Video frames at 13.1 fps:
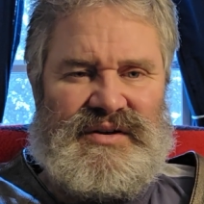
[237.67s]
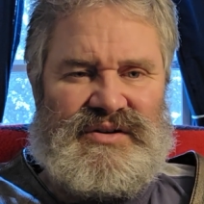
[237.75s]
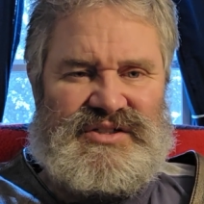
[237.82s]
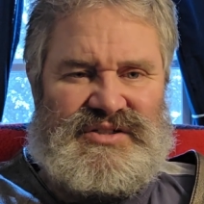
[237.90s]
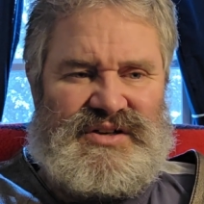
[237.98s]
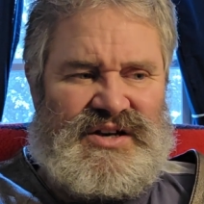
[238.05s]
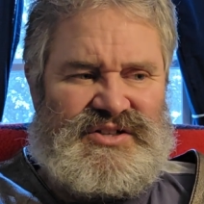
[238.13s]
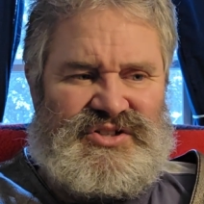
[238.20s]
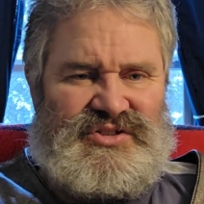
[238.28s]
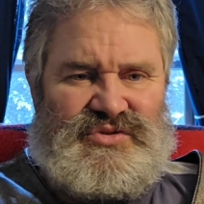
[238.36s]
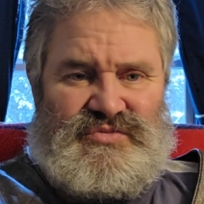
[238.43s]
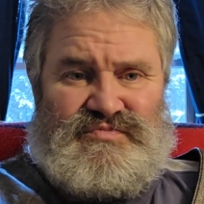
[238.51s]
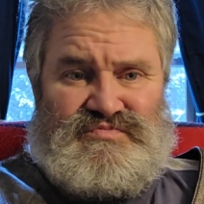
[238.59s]
starts
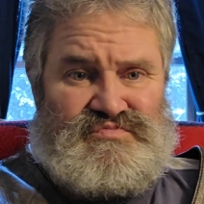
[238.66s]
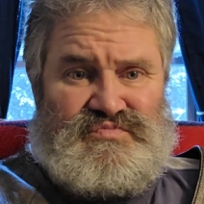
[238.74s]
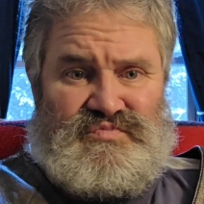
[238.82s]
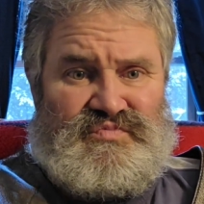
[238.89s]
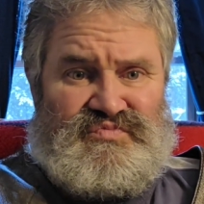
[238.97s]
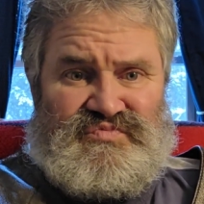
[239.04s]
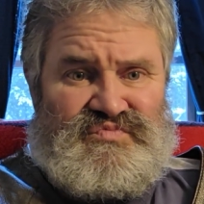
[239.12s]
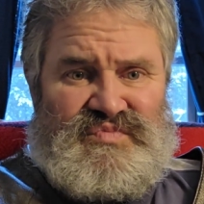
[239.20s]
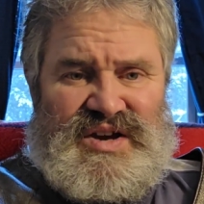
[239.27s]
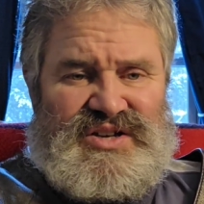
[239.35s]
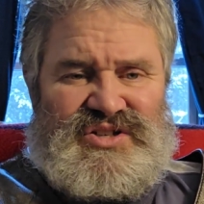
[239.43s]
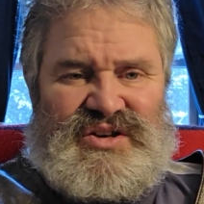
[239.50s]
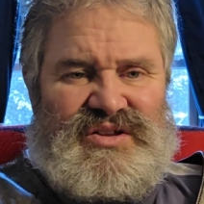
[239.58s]
to
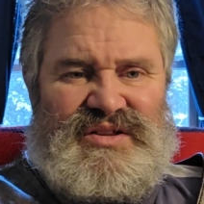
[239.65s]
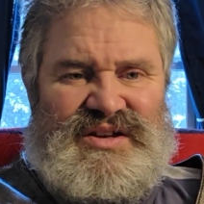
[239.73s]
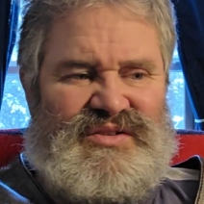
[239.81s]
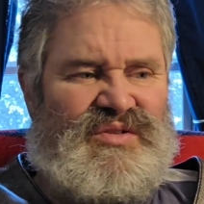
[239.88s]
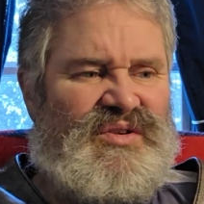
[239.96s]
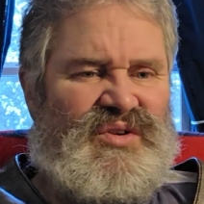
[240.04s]
basically